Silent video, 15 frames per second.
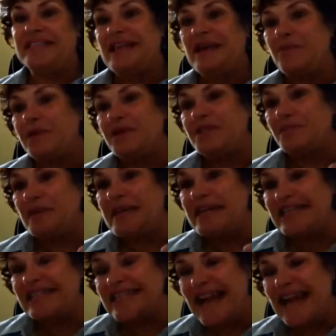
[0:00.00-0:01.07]
They want to be
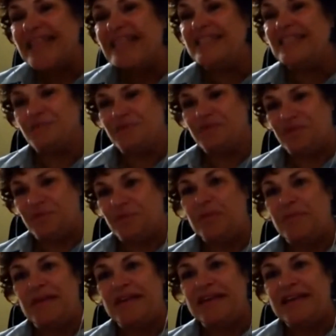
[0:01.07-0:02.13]
connected with
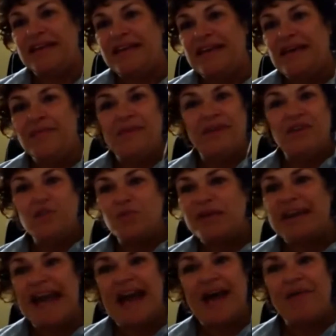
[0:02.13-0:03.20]
women, because we're
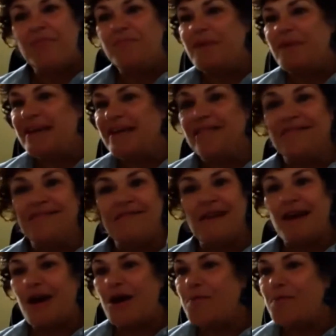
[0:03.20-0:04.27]
now a big
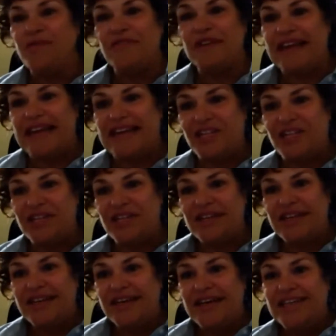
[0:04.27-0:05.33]
global village.
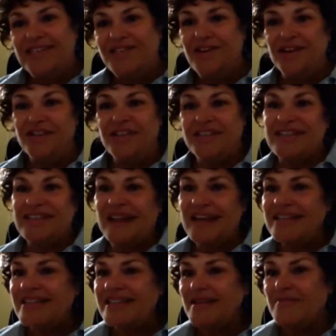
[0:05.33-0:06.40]
It's not just
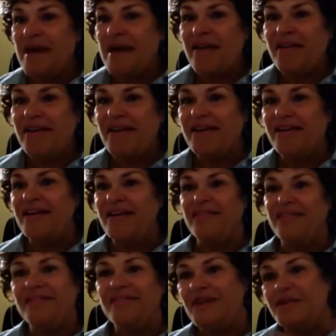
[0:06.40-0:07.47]
us in America
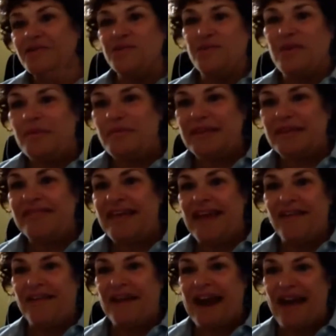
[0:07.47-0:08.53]
and those women
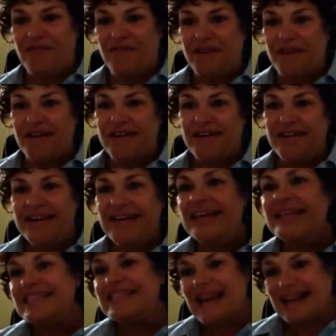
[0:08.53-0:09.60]
there in Africa.
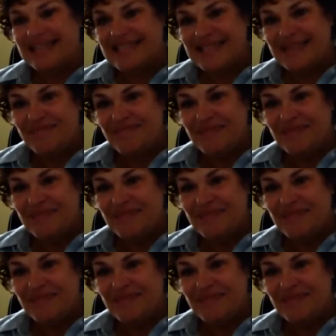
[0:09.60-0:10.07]
It's us.